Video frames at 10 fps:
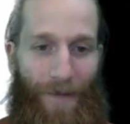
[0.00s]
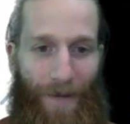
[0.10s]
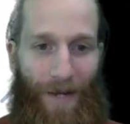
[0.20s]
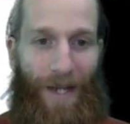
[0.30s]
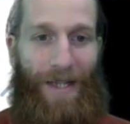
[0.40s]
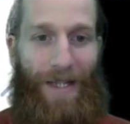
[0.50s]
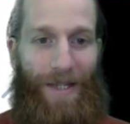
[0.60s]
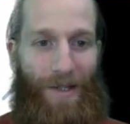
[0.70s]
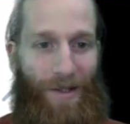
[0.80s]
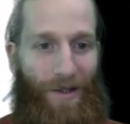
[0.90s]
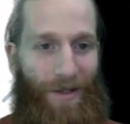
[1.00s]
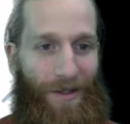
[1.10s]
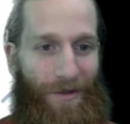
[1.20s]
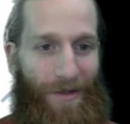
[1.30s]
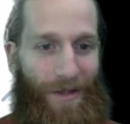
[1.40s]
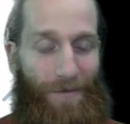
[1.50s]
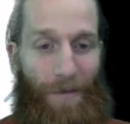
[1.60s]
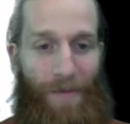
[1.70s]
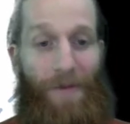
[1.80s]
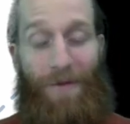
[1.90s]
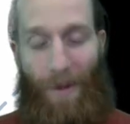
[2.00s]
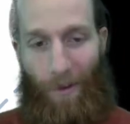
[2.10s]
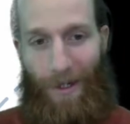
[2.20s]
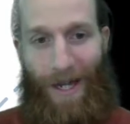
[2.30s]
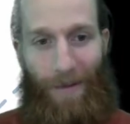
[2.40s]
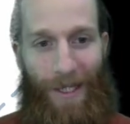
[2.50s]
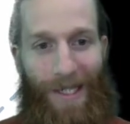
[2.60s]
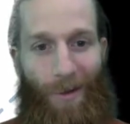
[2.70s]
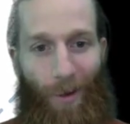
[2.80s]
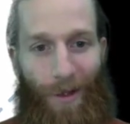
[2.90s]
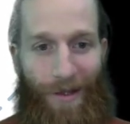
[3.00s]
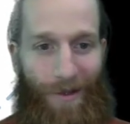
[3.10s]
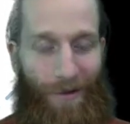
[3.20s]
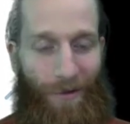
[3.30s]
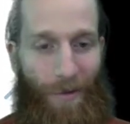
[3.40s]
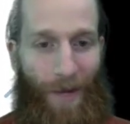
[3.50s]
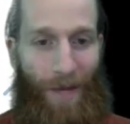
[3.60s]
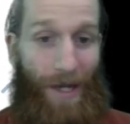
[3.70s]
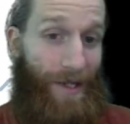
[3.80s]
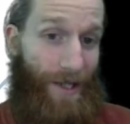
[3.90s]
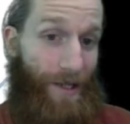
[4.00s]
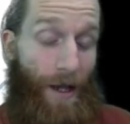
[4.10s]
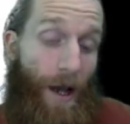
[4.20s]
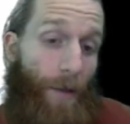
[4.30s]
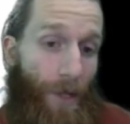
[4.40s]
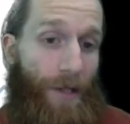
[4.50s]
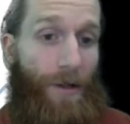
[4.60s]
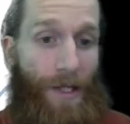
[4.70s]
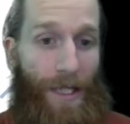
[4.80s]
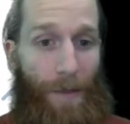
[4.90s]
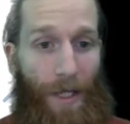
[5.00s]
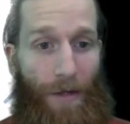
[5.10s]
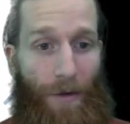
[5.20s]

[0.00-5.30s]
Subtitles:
right, I think this is a little easier to see. Maybe I've spent more time in SQL, so the group by makes sense. But you can do the same thing in